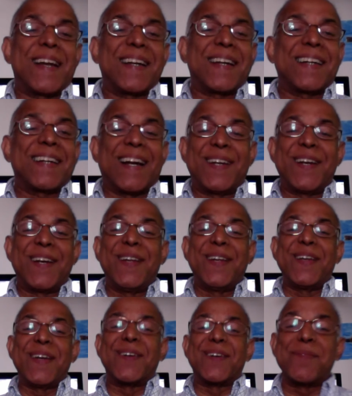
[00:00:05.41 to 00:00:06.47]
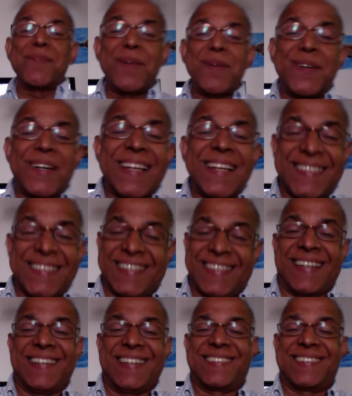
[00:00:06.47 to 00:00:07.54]
continuing our beauty
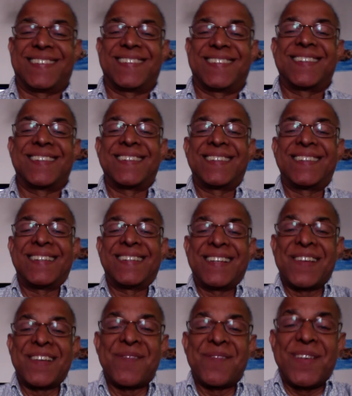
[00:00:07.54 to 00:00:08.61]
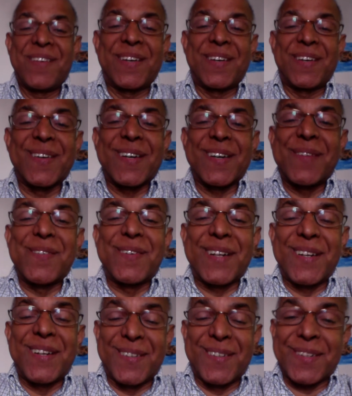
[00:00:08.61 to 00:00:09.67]
series. We talked about
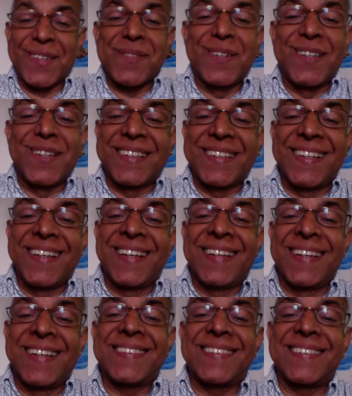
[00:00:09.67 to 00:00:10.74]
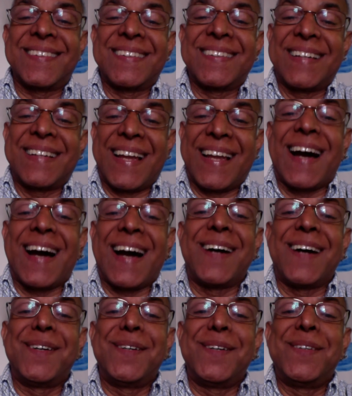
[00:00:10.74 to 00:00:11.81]
a lot of good things.
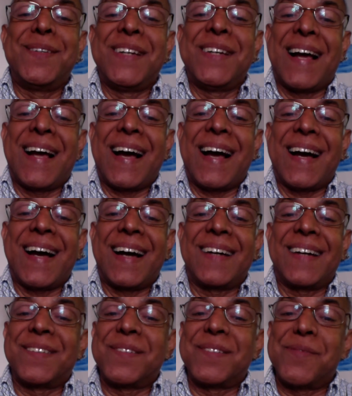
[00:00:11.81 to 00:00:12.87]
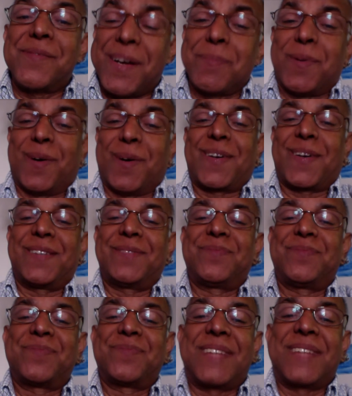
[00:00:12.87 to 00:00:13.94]
Now, one more,
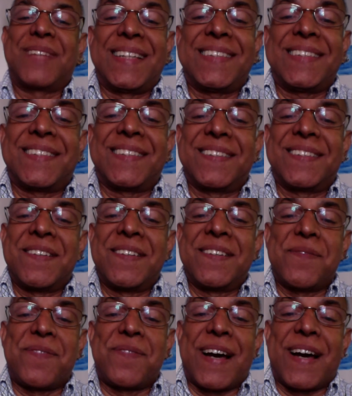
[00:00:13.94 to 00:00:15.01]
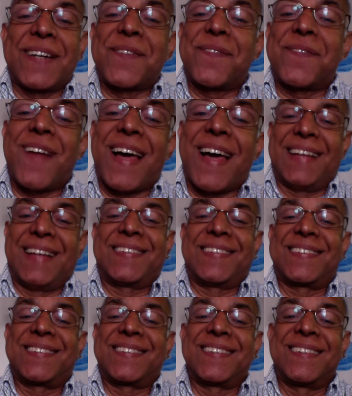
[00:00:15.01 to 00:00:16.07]
that is
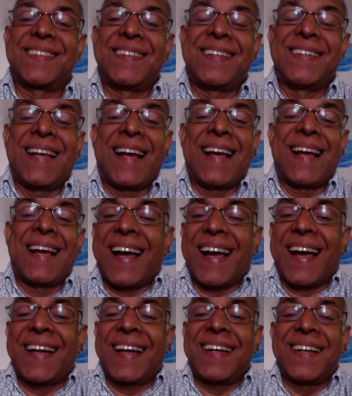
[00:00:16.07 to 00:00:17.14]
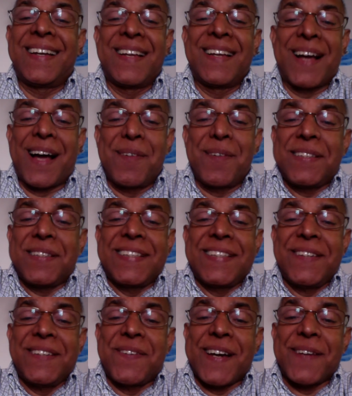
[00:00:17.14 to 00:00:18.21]
fireflies. And have you
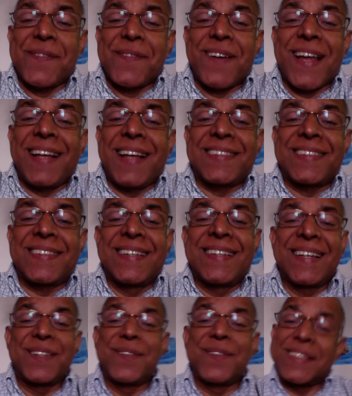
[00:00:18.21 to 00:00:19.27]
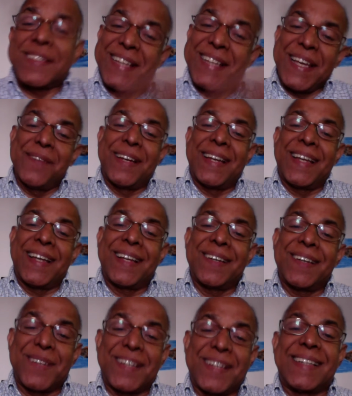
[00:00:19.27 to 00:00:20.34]
seen fireflies towards the evening
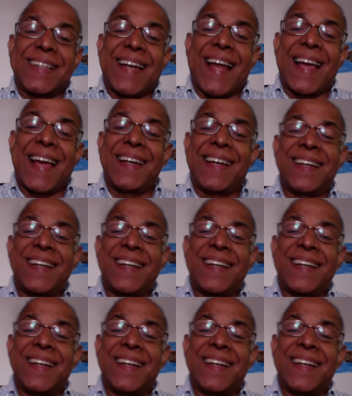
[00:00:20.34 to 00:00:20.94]
or in the night,